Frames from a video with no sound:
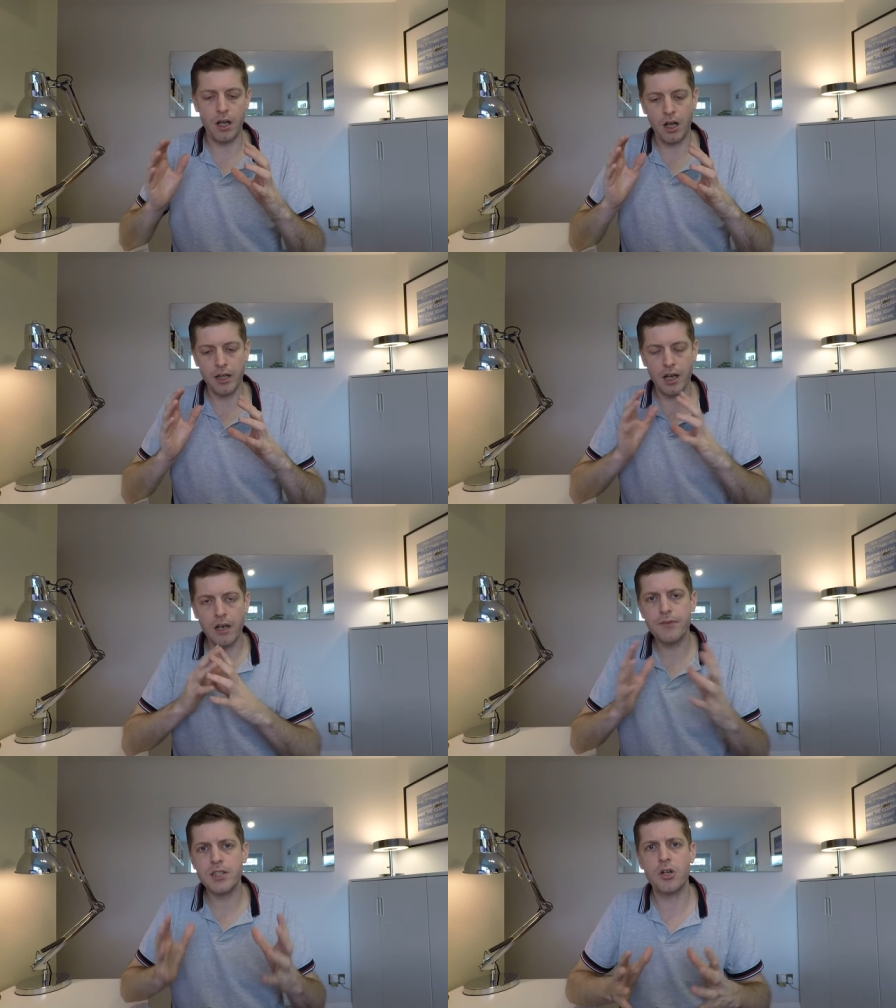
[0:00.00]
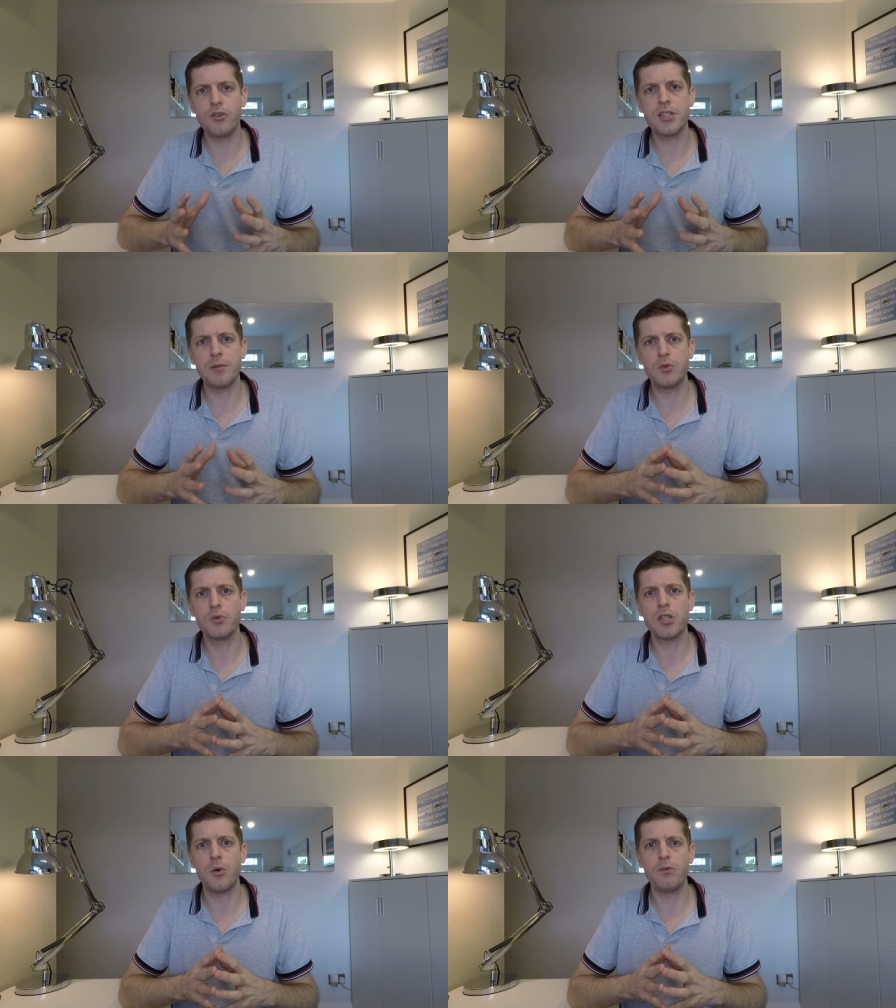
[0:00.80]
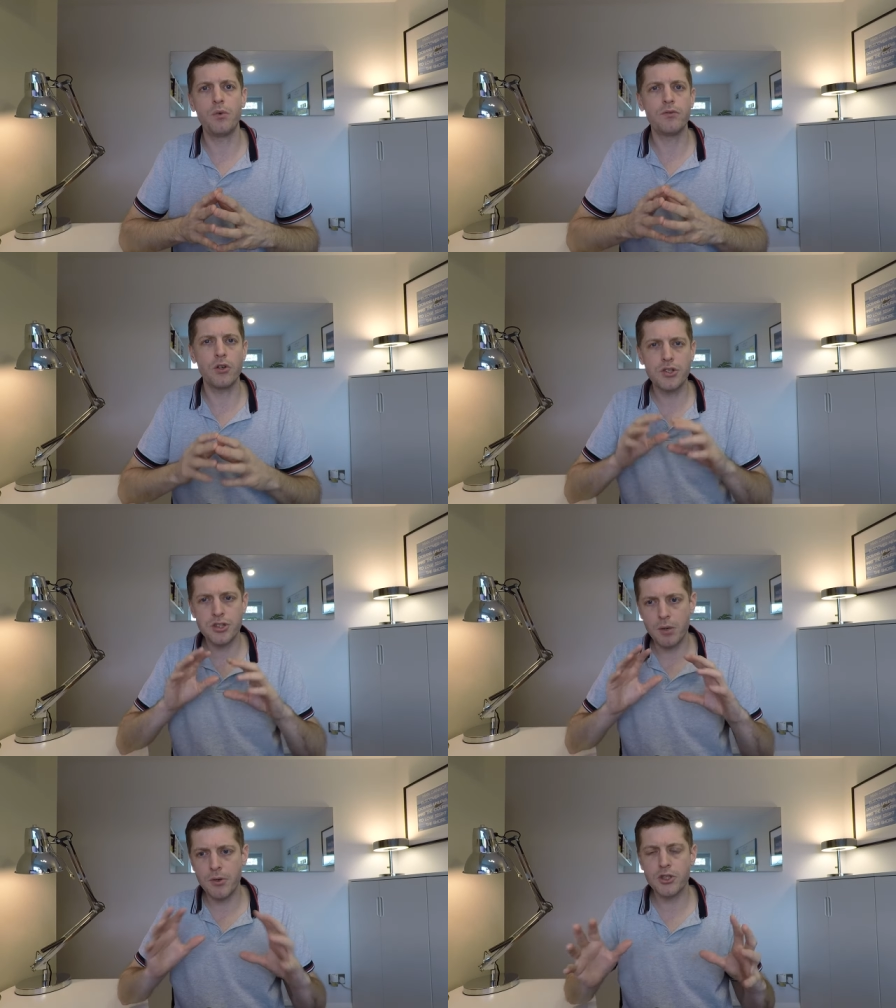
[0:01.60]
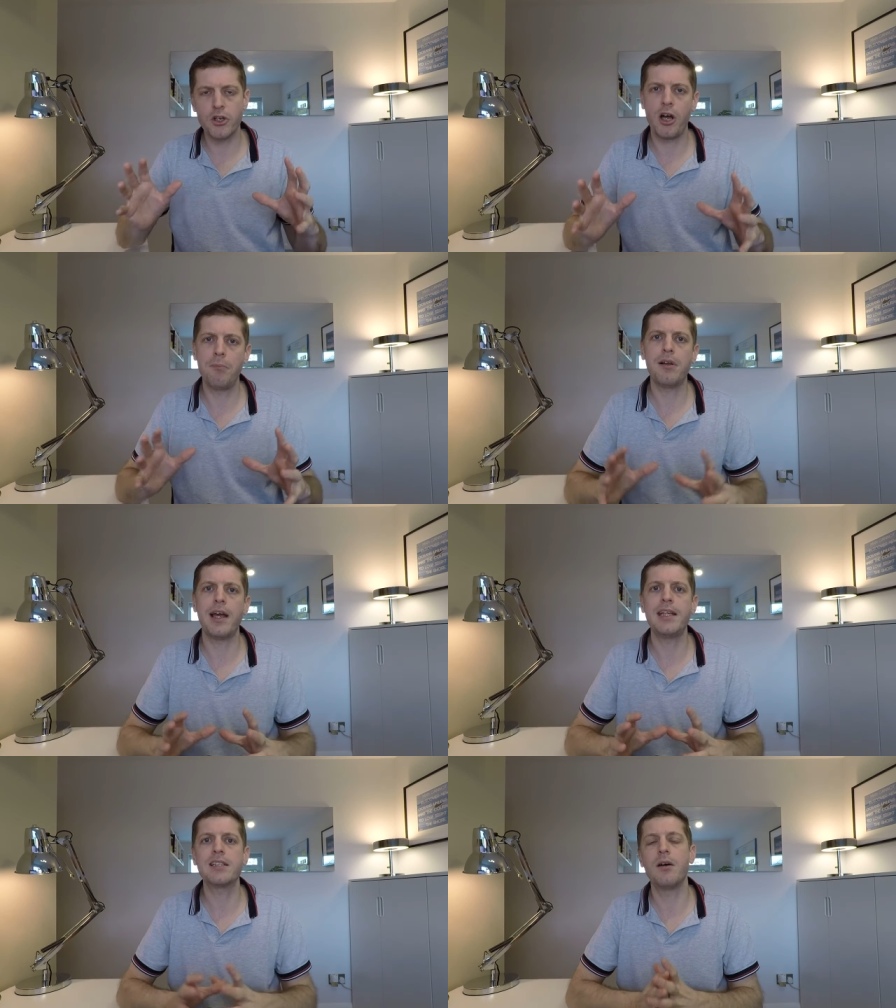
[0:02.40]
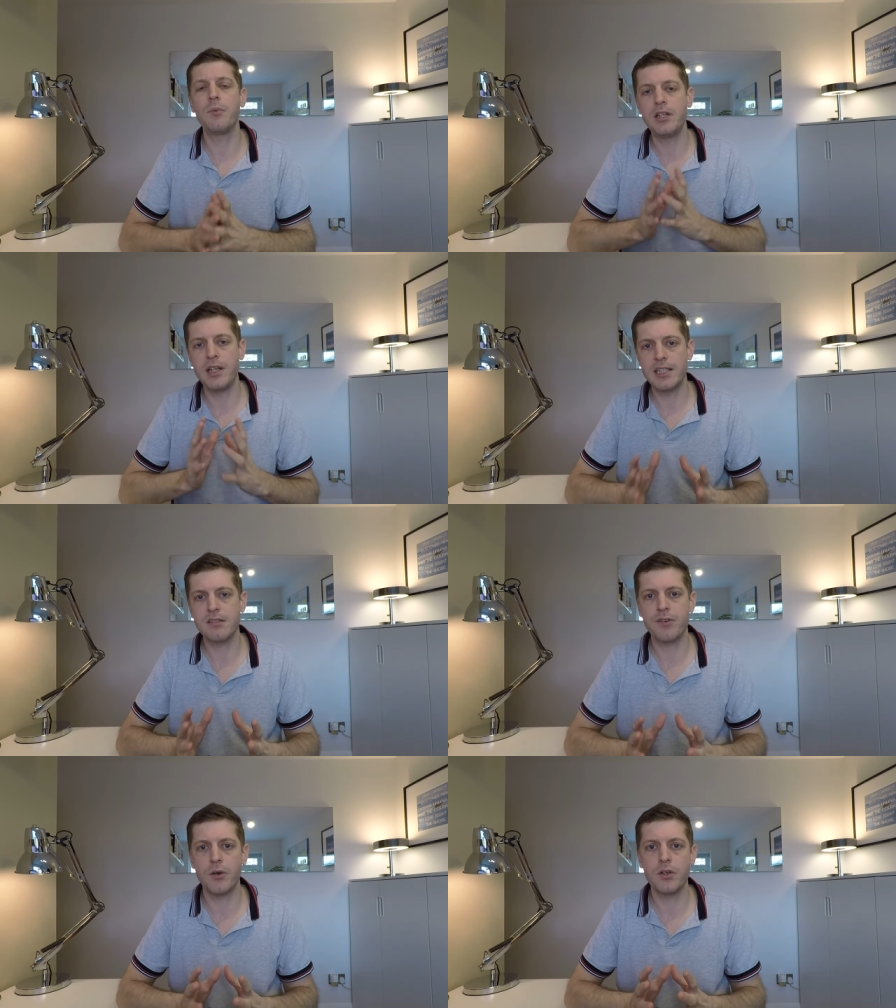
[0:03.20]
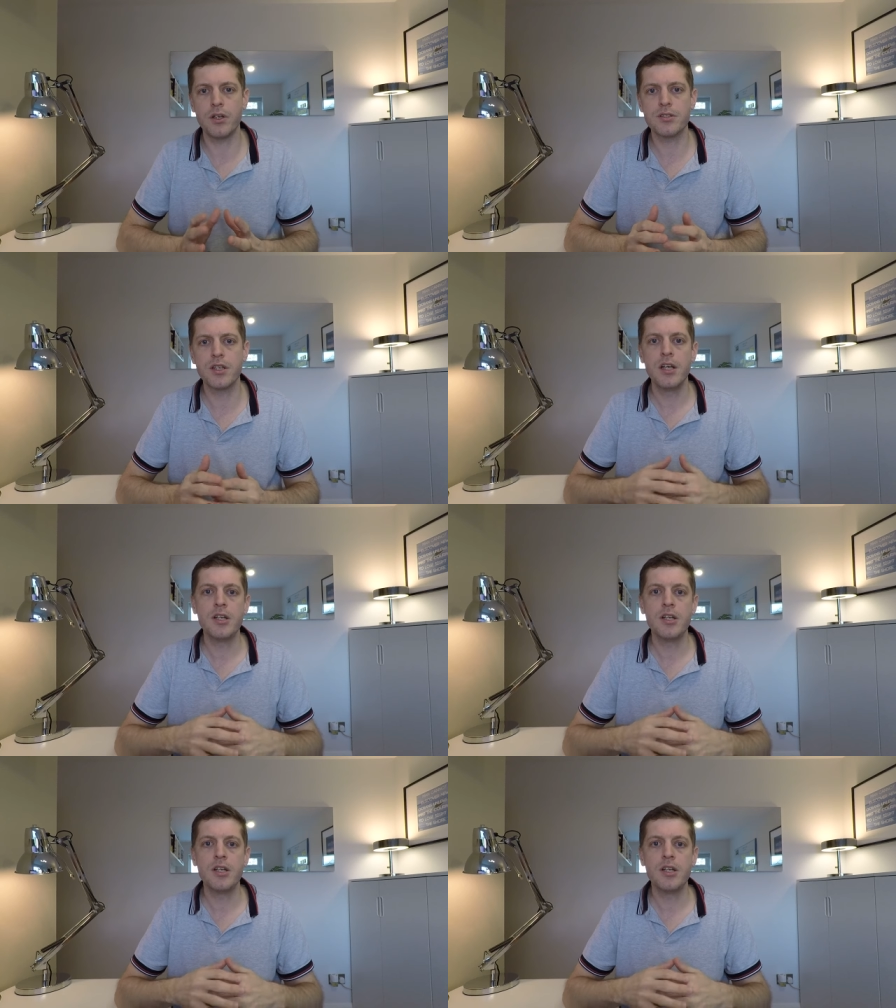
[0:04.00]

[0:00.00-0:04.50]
I love this concept also if we've got so much on our plate and we need to focus.